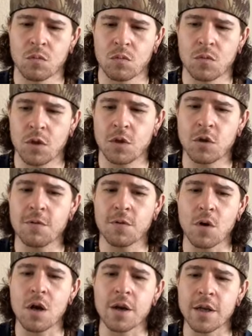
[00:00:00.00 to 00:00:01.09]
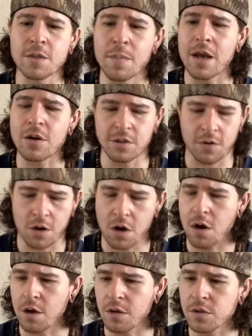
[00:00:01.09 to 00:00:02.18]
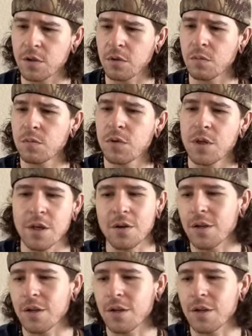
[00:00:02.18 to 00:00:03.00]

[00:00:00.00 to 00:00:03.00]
Because overall, it is matters of the heart, so yeah, you're